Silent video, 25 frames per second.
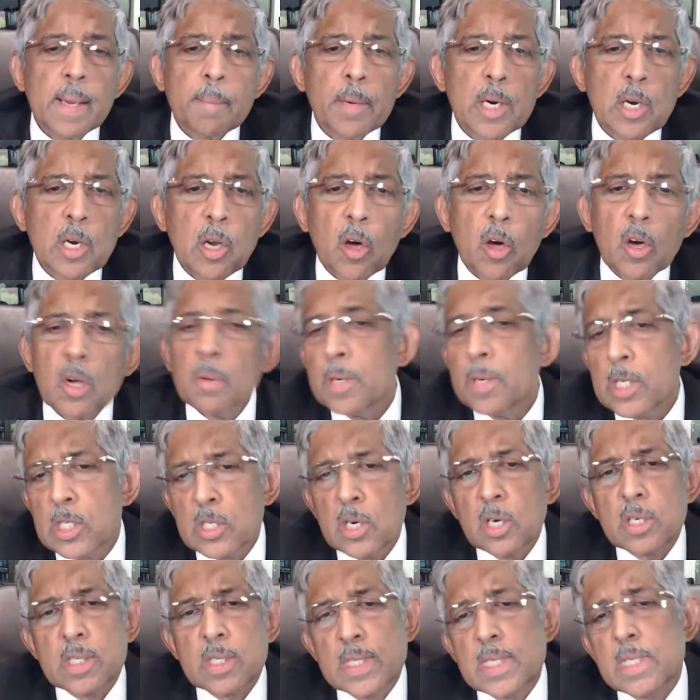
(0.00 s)
But glaucoma
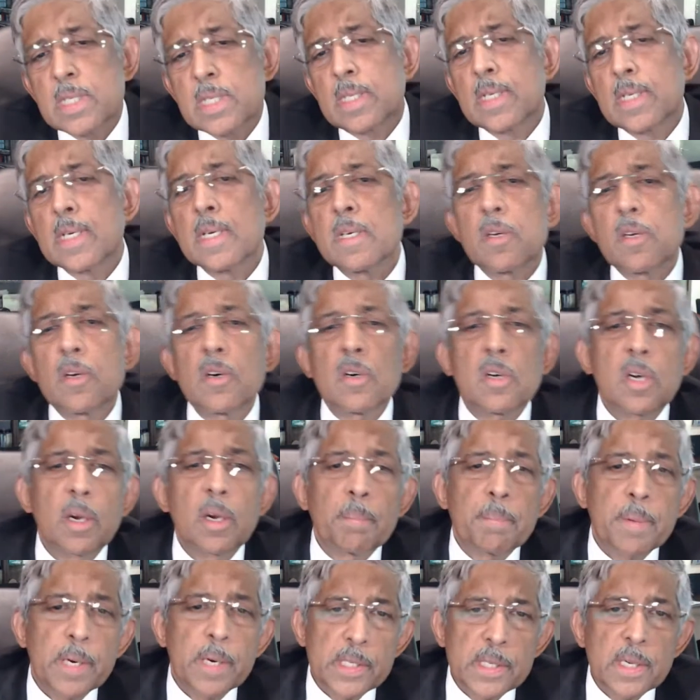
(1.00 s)
is not just
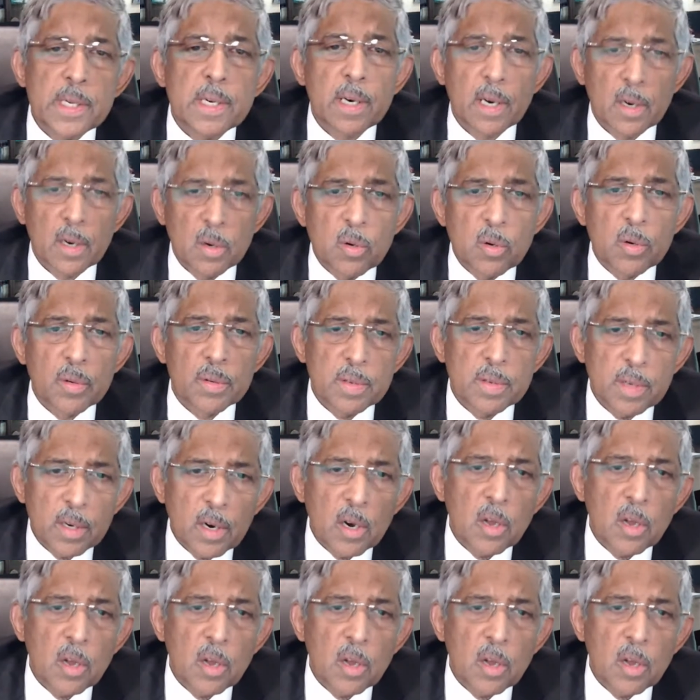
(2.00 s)
intraocular pressure alone.